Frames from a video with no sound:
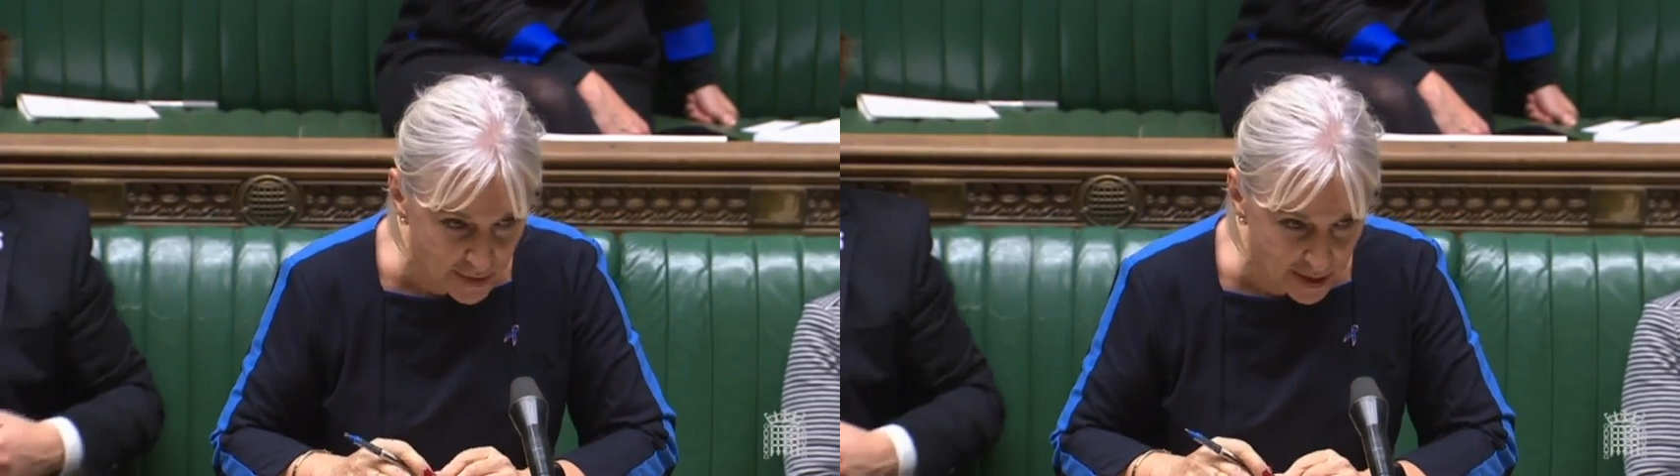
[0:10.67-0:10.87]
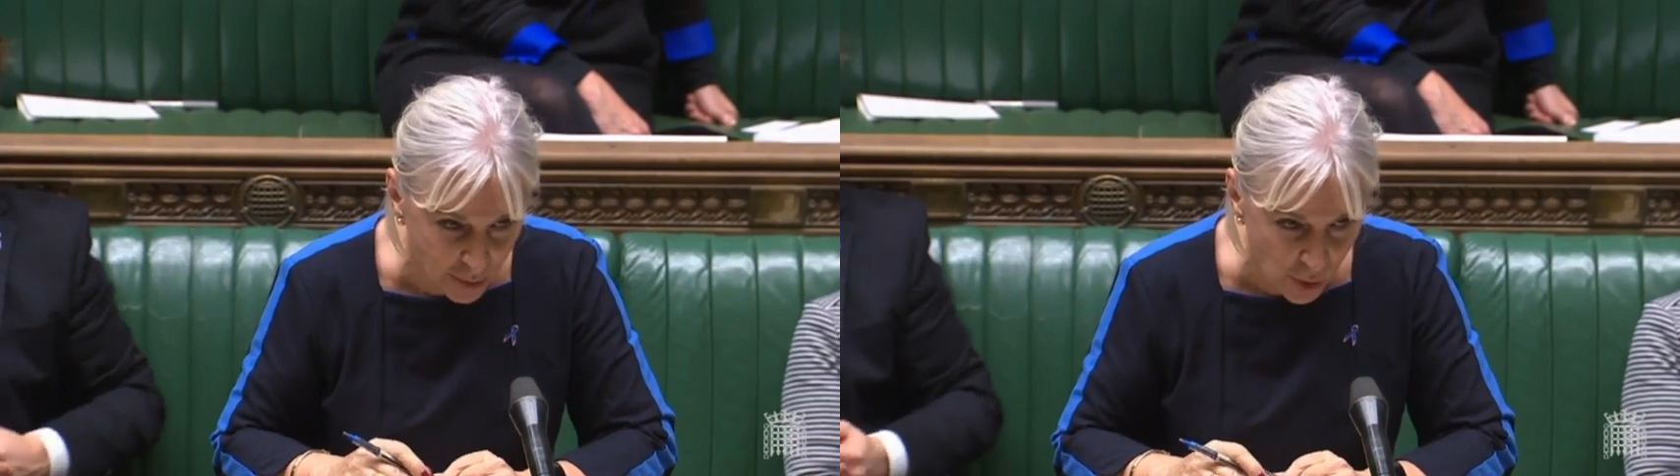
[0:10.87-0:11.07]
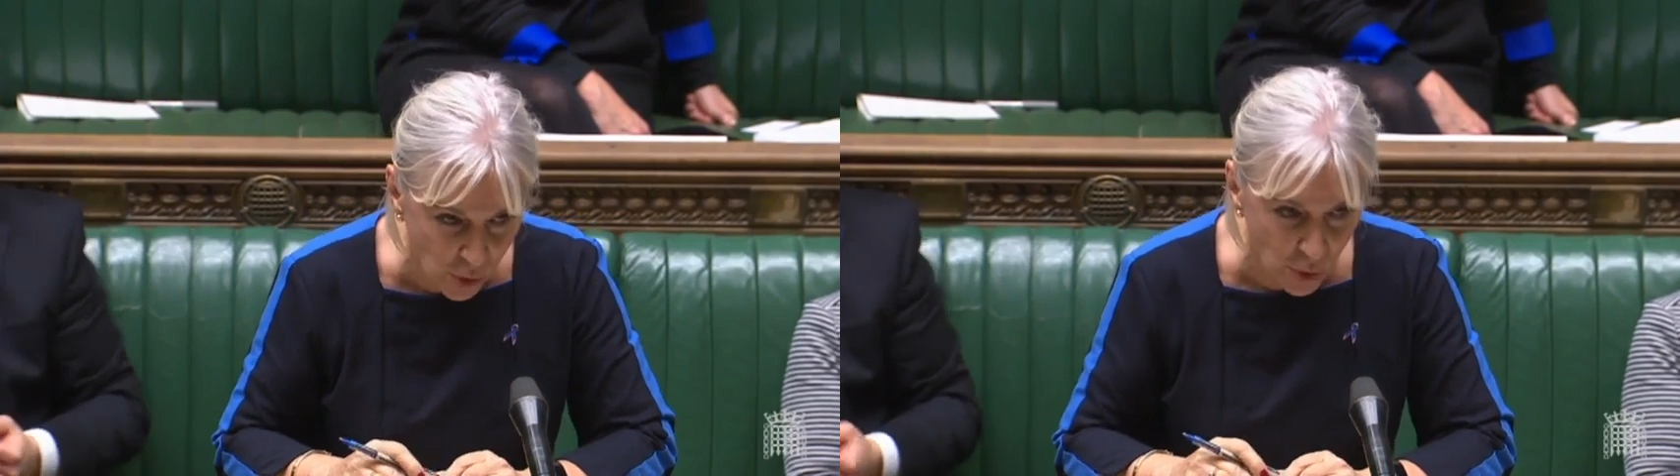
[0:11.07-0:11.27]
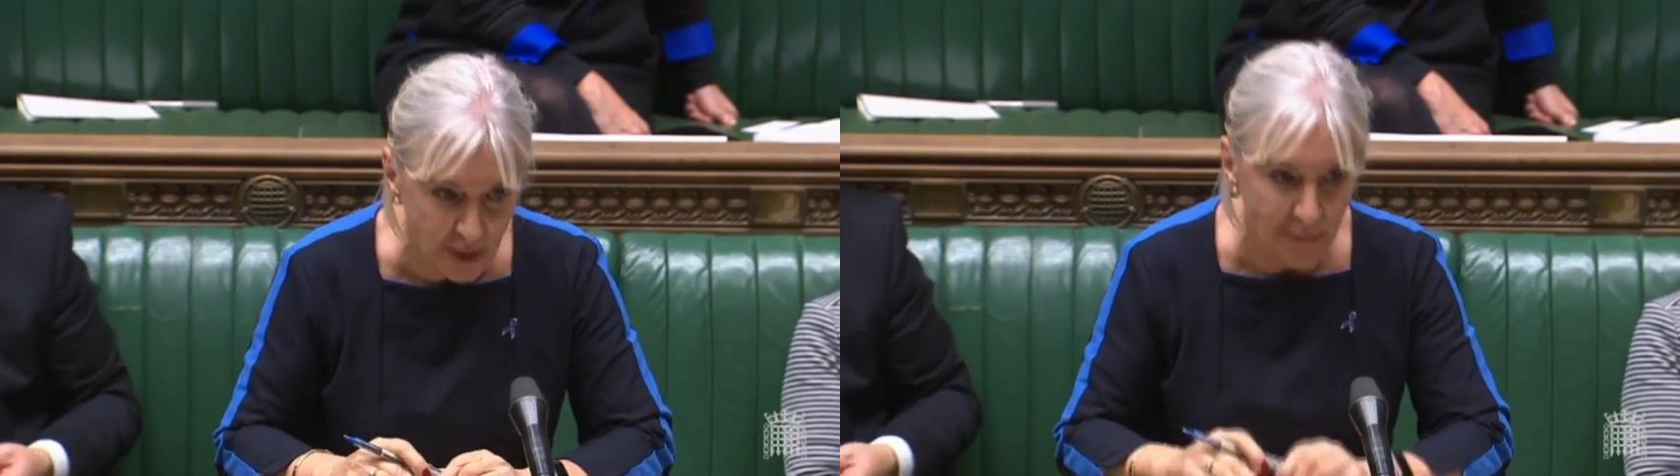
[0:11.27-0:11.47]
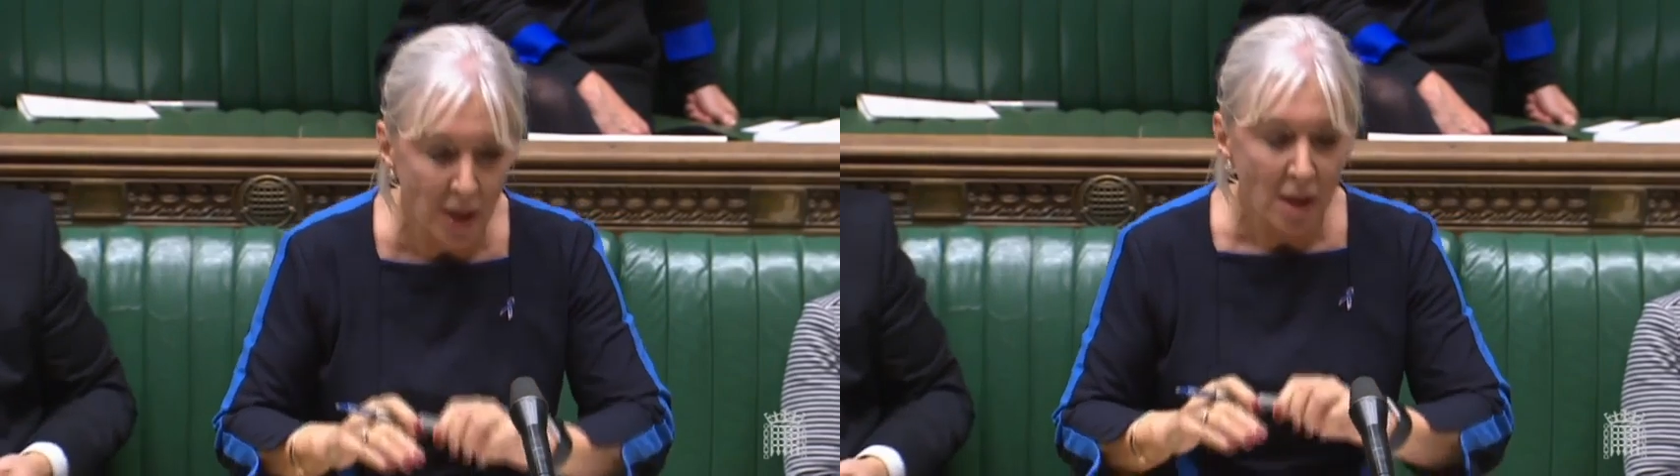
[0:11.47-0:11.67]

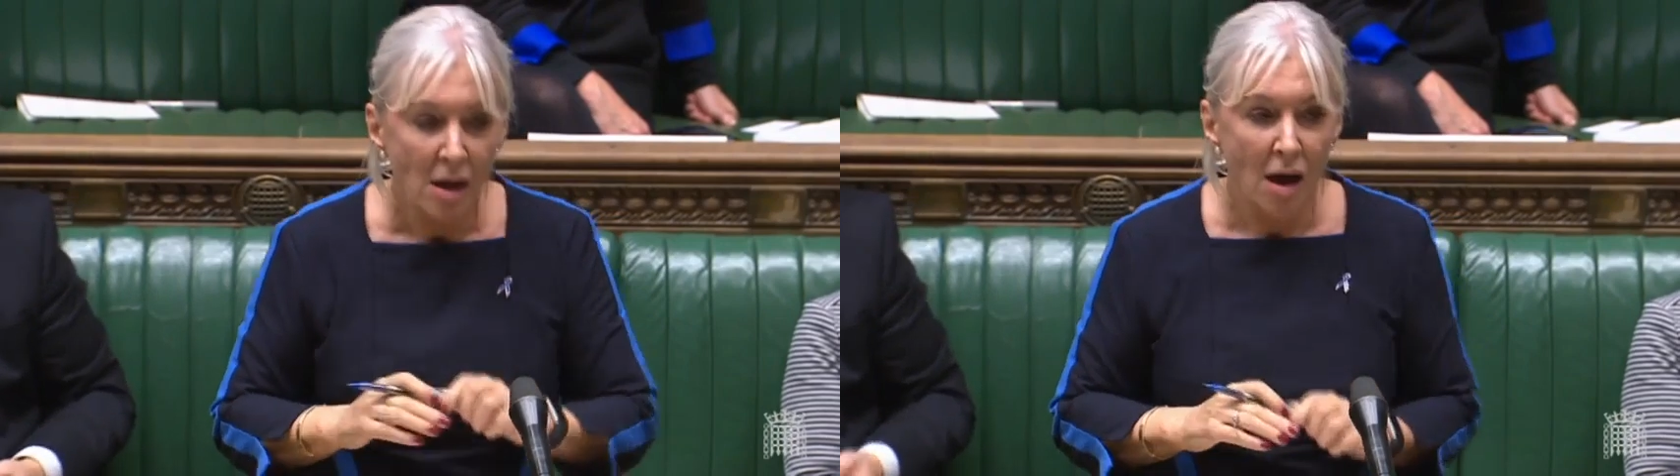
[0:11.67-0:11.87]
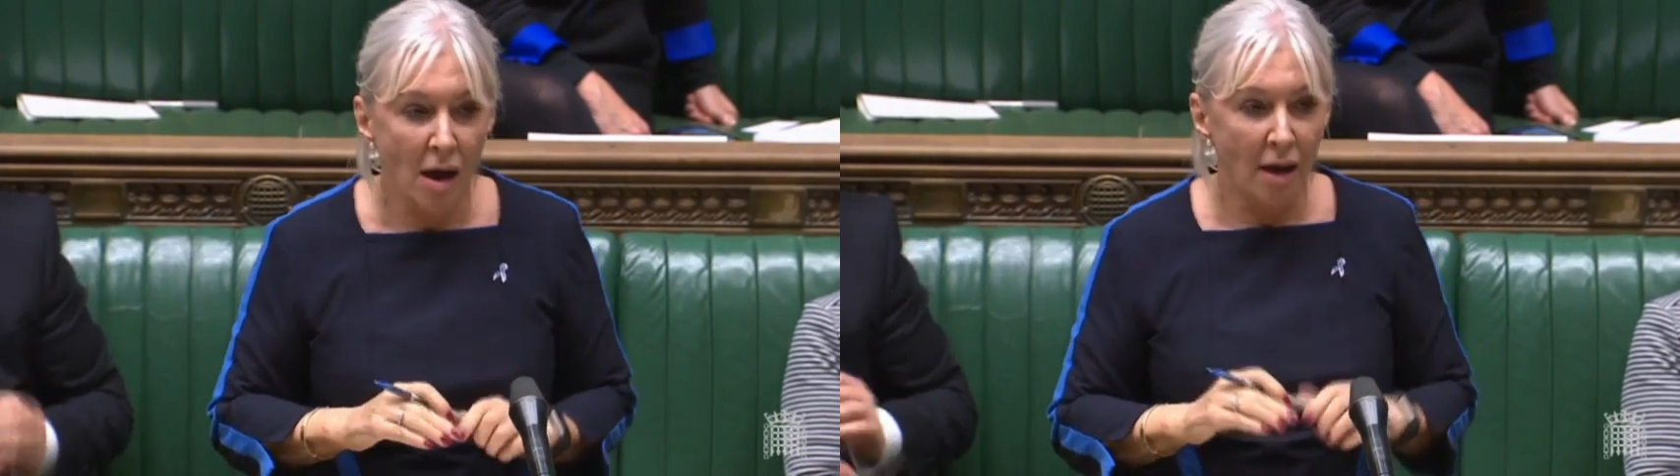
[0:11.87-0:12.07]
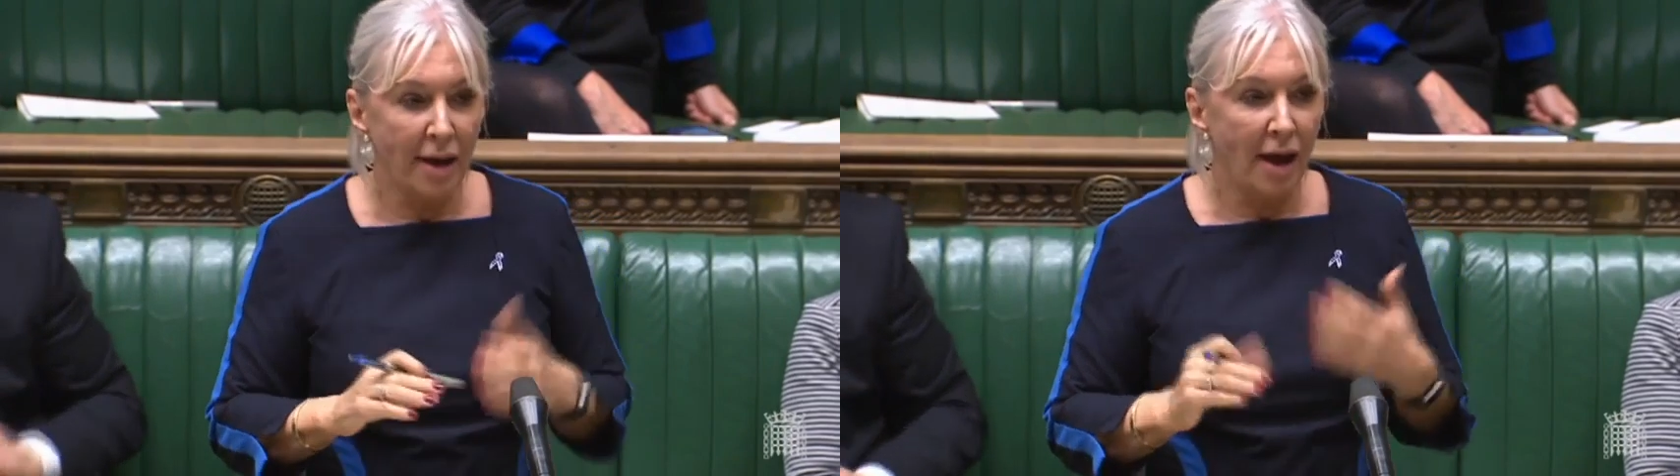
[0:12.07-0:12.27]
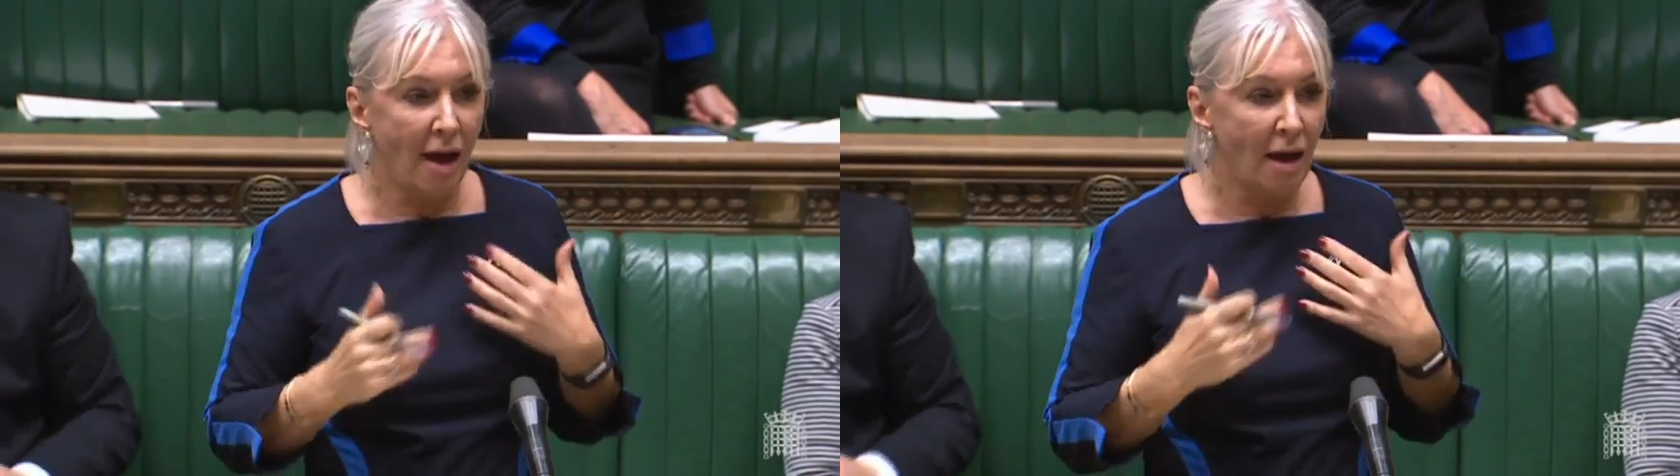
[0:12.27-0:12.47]
support. I